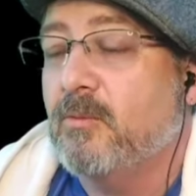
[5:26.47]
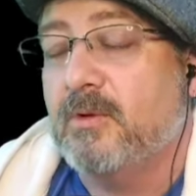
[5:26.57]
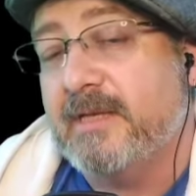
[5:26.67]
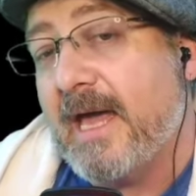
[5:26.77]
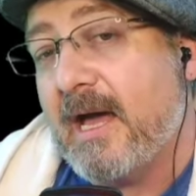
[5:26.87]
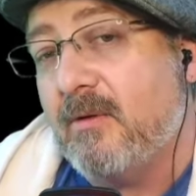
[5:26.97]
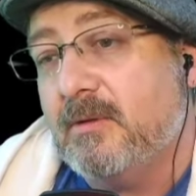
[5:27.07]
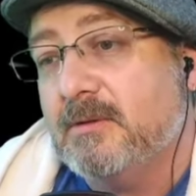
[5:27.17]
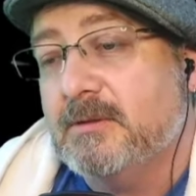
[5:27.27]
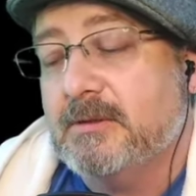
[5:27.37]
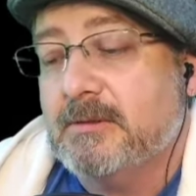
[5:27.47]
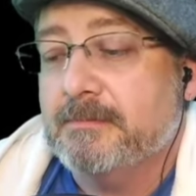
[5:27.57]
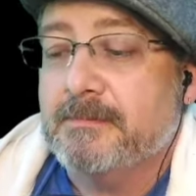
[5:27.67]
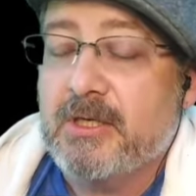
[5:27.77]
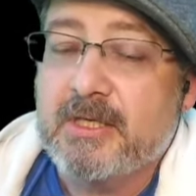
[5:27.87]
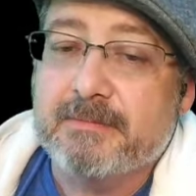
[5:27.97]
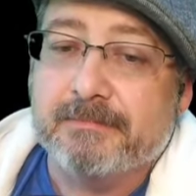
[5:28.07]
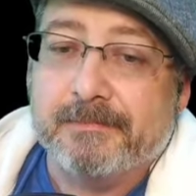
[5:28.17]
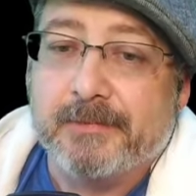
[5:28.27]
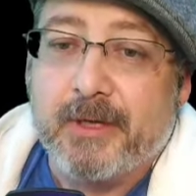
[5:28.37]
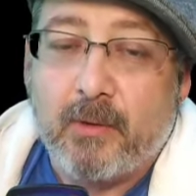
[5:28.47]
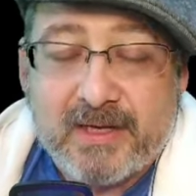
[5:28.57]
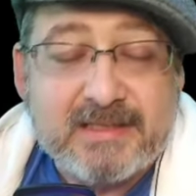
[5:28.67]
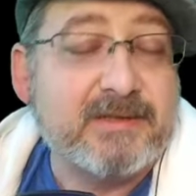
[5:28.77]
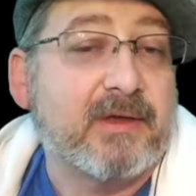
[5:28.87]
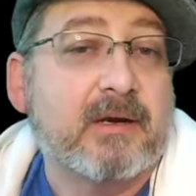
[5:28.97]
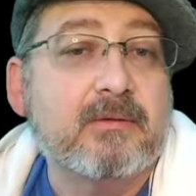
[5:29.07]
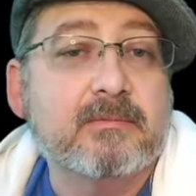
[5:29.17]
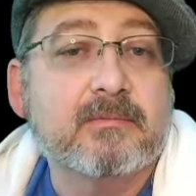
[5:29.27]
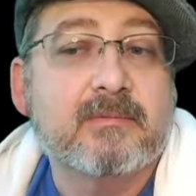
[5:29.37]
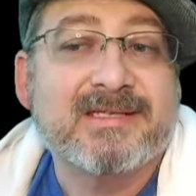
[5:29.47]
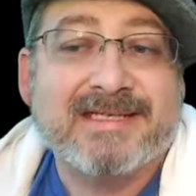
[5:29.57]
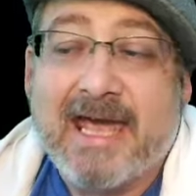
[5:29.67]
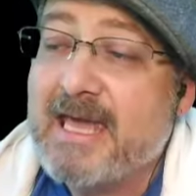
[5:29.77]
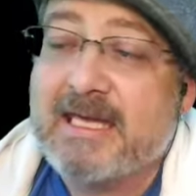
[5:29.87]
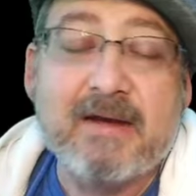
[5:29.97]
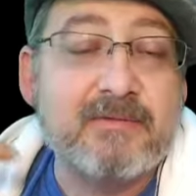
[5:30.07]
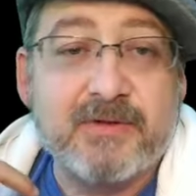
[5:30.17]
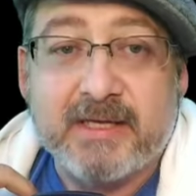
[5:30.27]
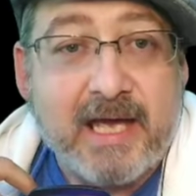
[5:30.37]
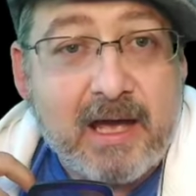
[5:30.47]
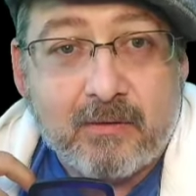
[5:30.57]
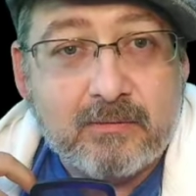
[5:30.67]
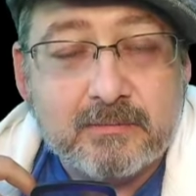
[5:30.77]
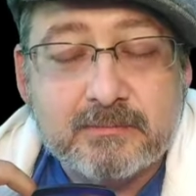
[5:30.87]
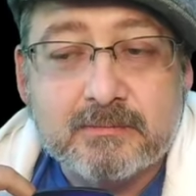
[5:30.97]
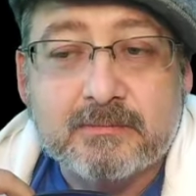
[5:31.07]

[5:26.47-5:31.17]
Well, now you can go into there, take everything out,